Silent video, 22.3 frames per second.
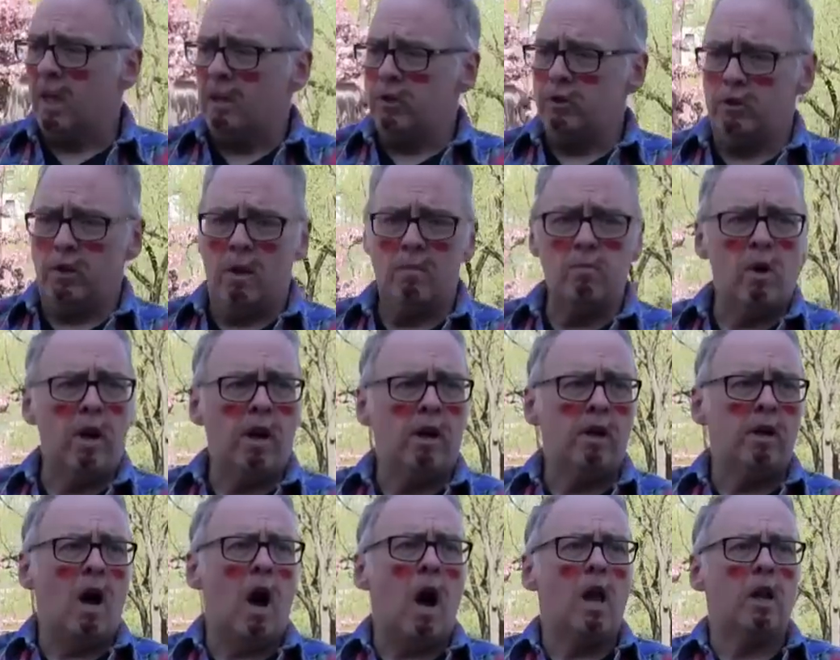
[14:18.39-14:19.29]

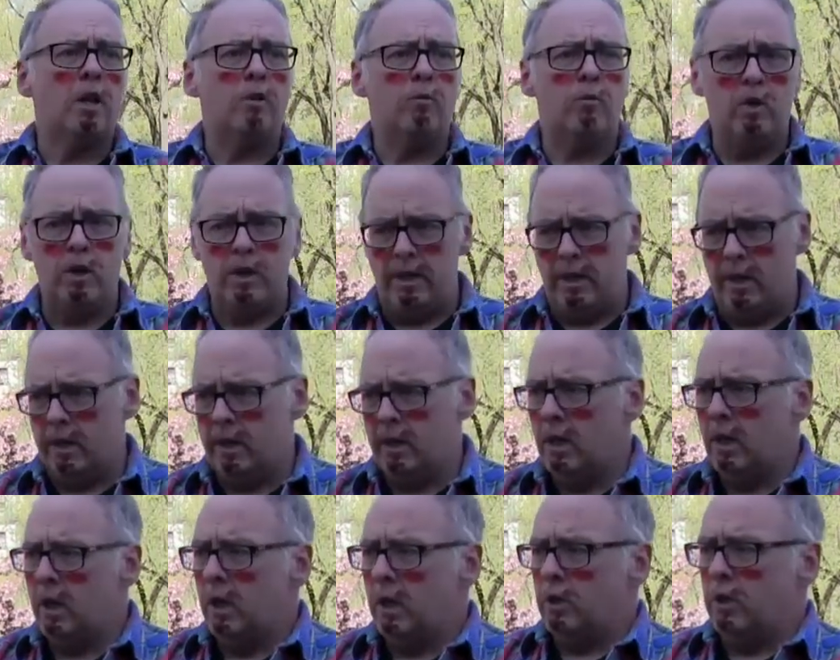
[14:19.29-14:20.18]
Somewhere in Hollywood,
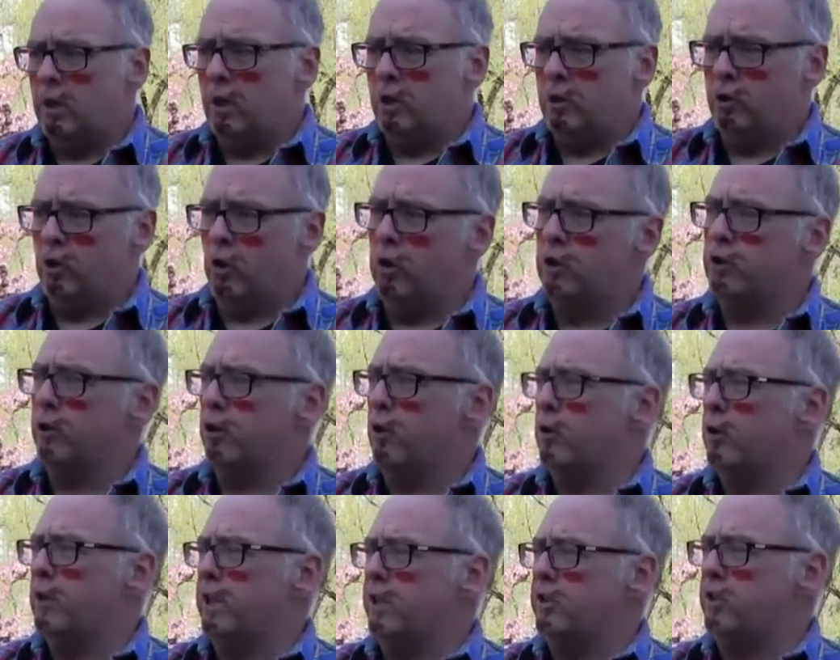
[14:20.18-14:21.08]
George
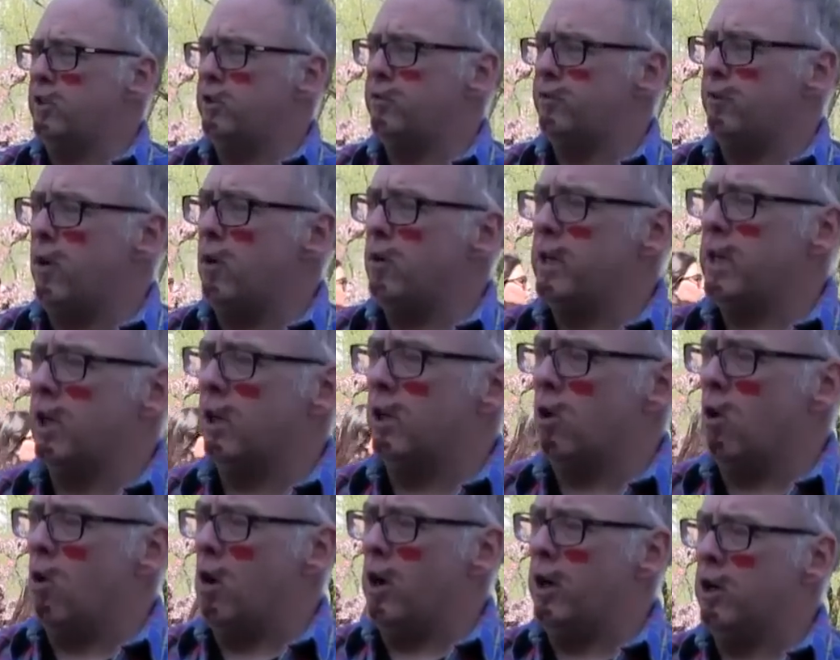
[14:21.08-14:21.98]
Lucas is phoning a
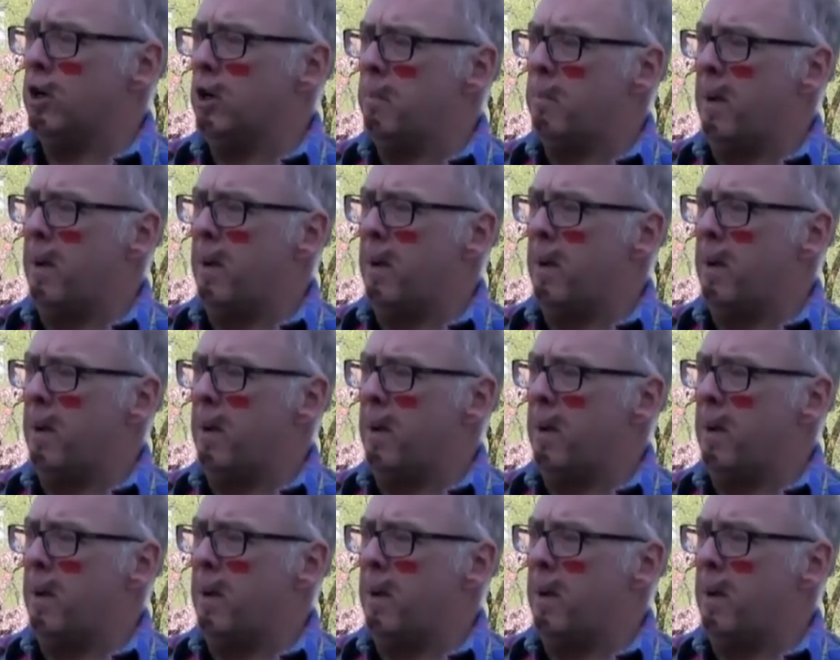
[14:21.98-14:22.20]
lawyer